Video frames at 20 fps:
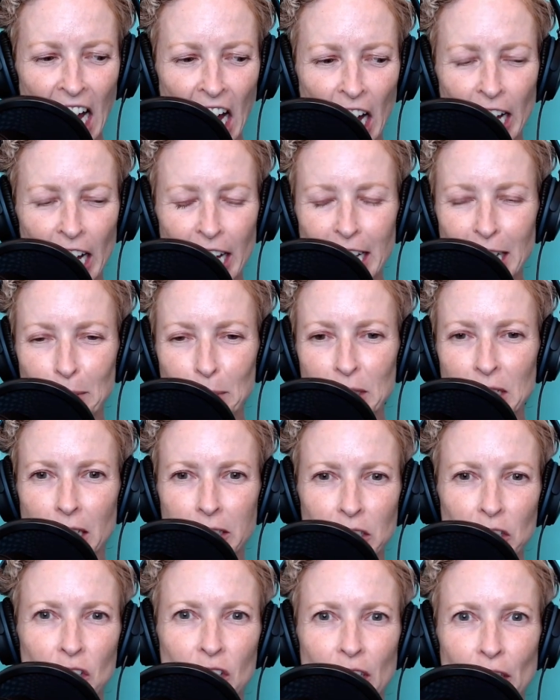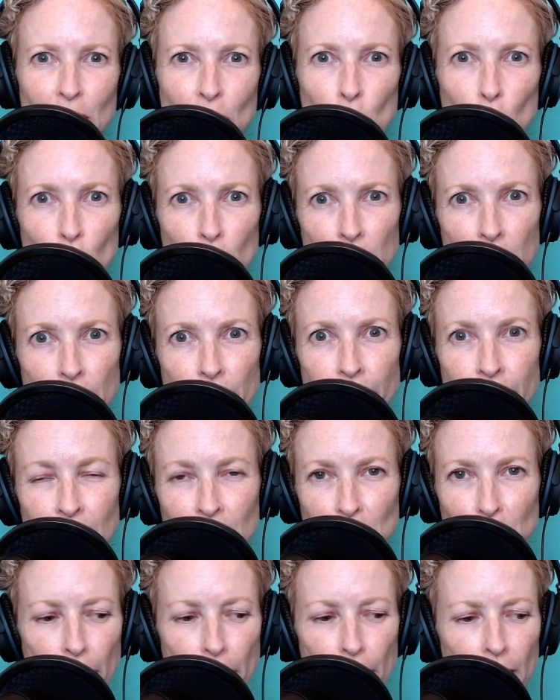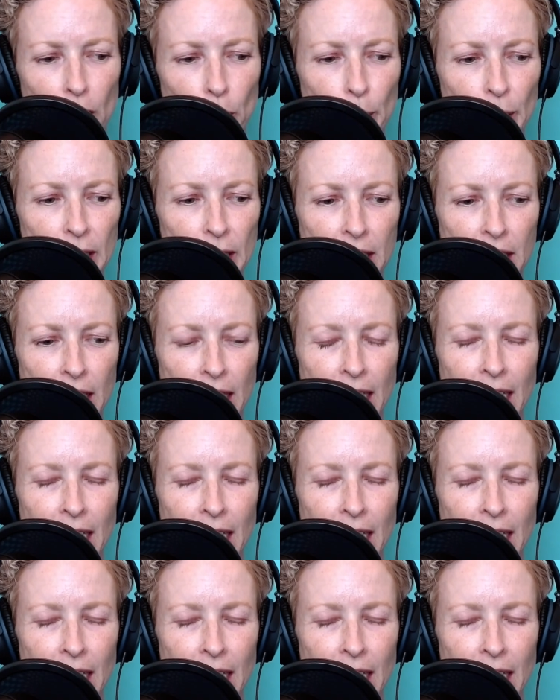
I am Dr. Sarah Court, physical therapist